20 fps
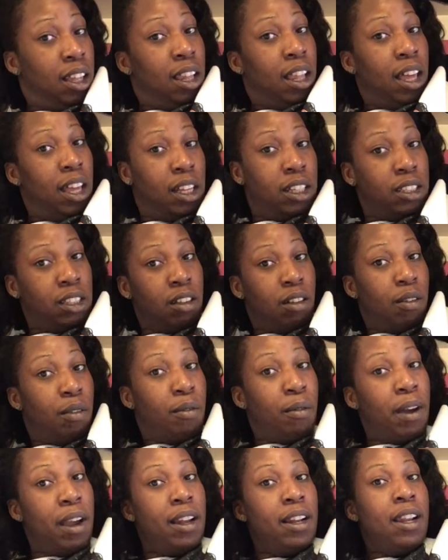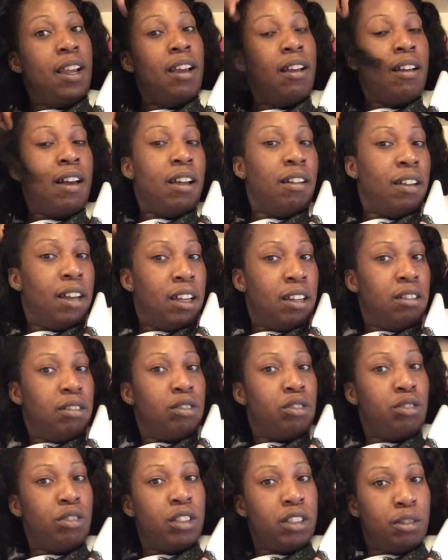Like, so right now, I don't have
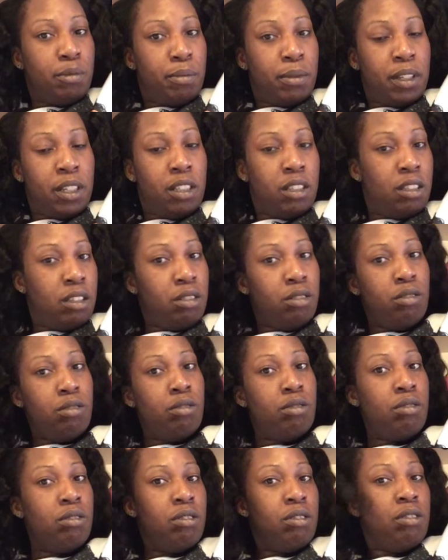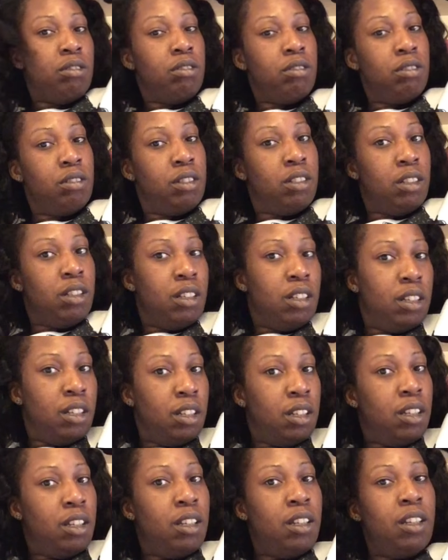no choice but to
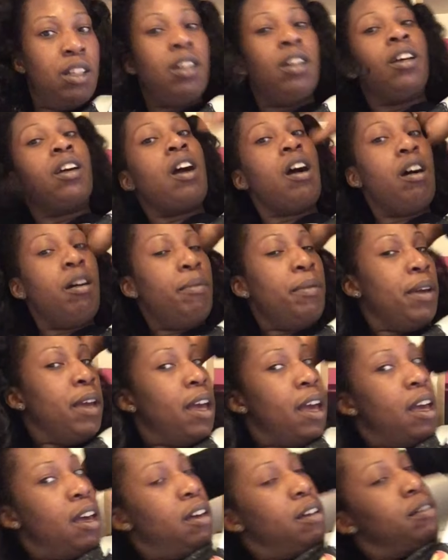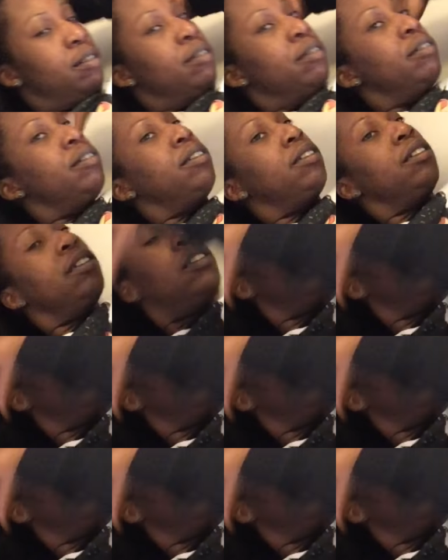comb it out.